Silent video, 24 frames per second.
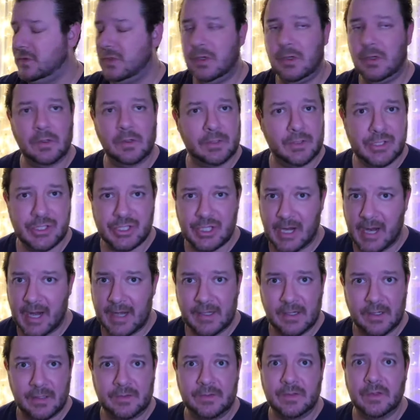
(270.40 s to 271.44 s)
took
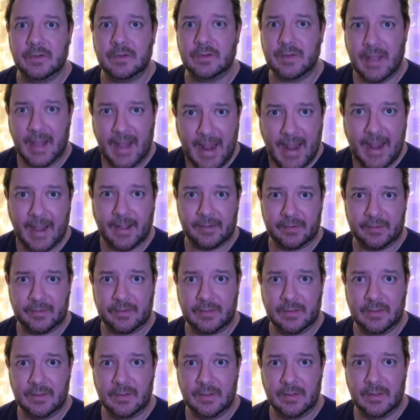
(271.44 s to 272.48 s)
China to
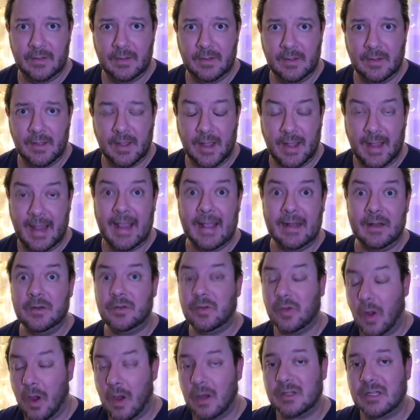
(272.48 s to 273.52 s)
task
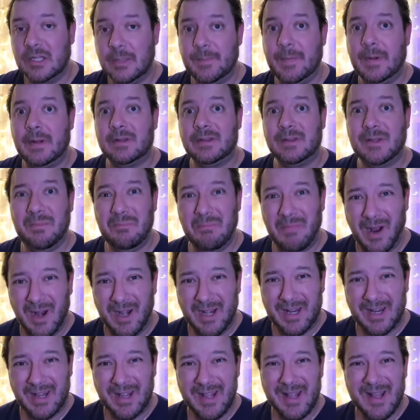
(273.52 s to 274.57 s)
and talked about the
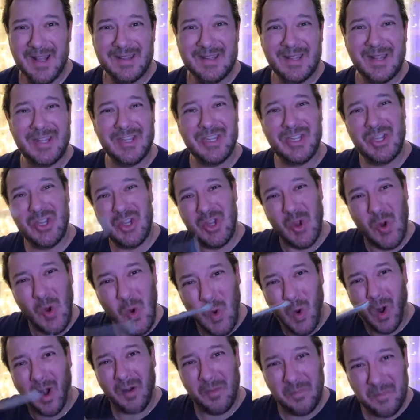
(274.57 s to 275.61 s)
money that
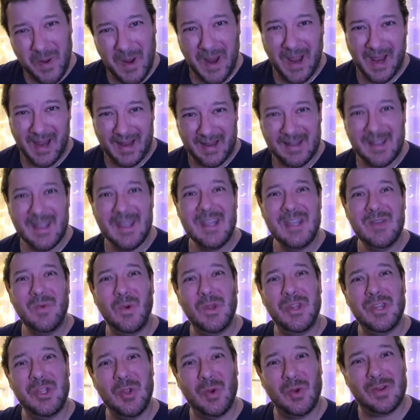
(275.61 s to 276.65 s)
you are paying
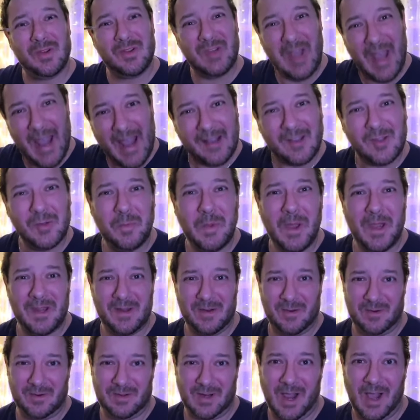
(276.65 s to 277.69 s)
with your
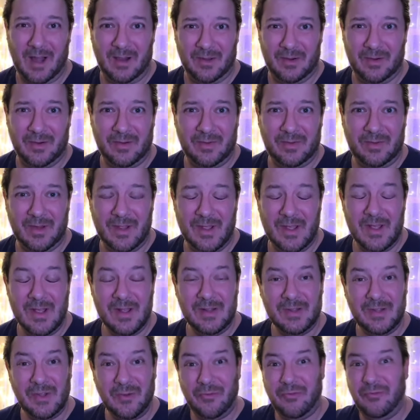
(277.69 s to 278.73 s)
taxpayer dollars
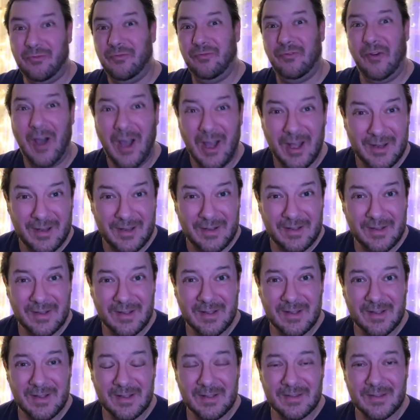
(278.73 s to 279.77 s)
to fund
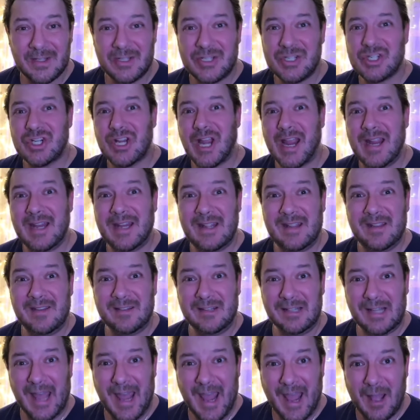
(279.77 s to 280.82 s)
the
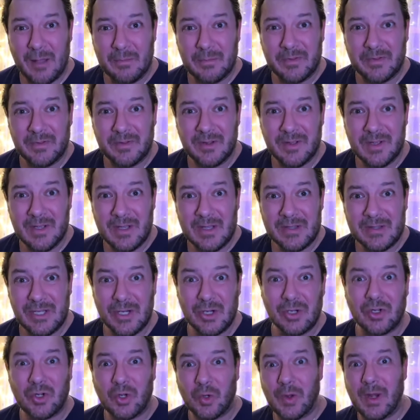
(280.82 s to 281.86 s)
Chinese labs
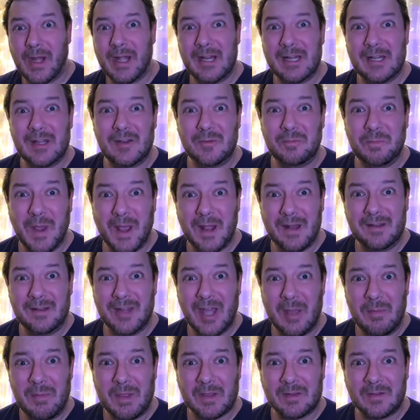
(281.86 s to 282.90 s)
that are creating these
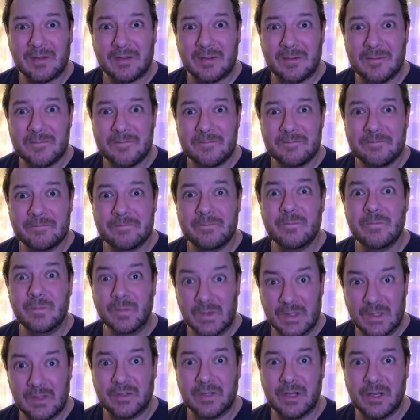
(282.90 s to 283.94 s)
pandemics.
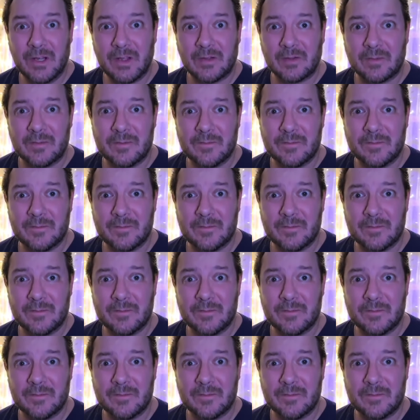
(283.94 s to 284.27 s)
Listen to